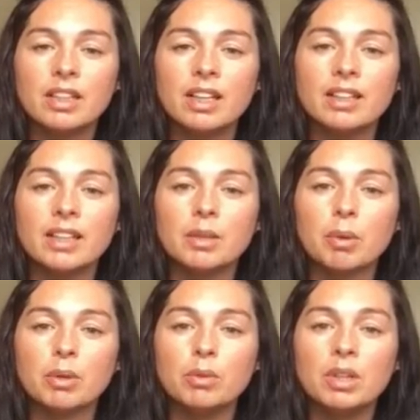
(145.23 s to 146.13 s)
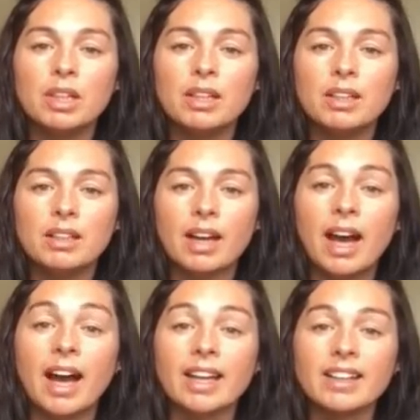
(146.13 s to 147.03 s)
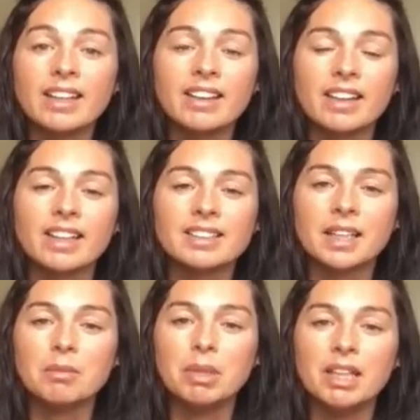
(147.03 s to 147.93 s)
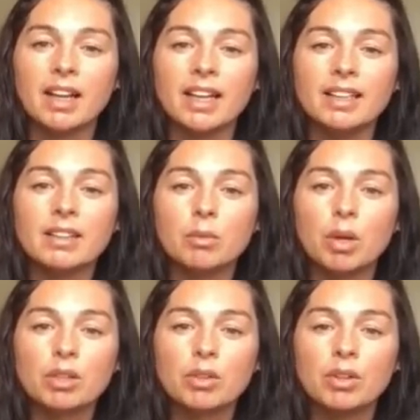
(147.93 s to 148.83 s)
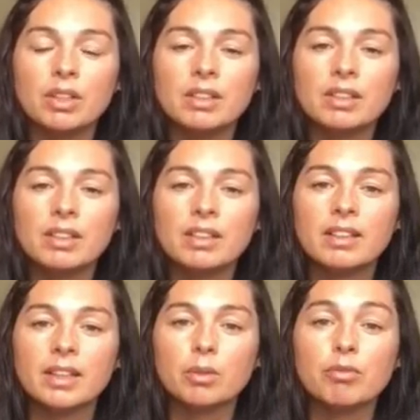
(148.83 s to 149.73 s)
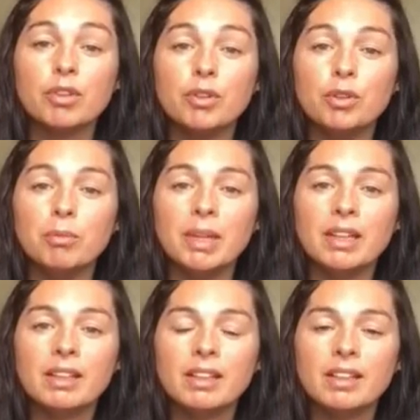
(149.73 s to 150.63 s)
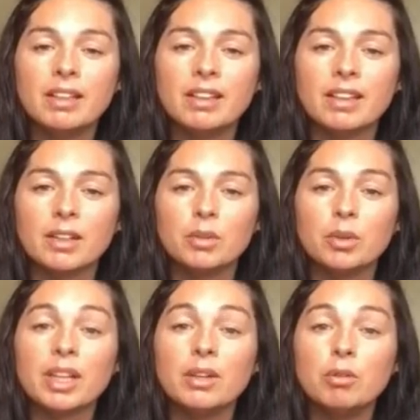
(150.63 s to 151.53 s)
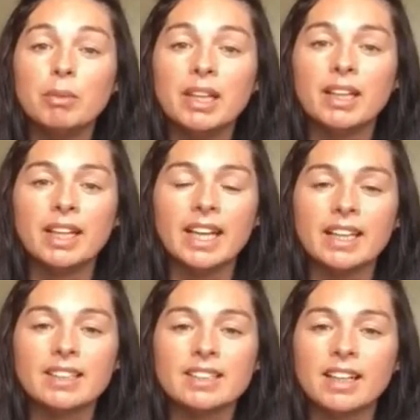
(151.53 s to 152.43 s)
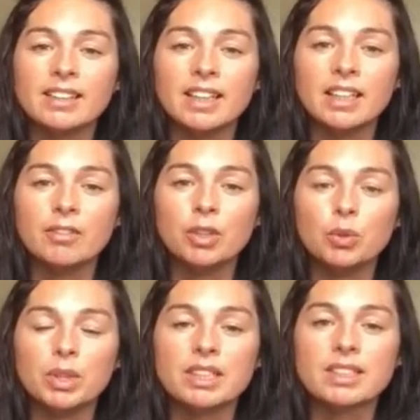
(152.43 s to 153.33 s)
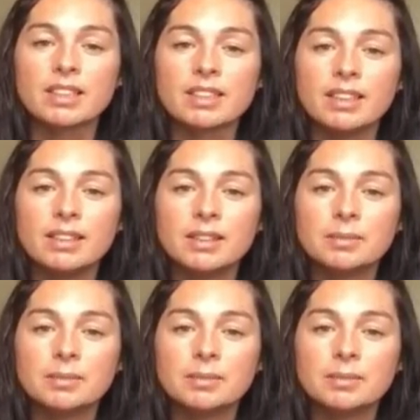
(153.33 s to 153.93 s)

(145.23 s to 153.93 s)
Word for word: and that He will highlight things in me that I need to work on, that He'll renew me, that He'll heal me in areas that I didn't even know existed.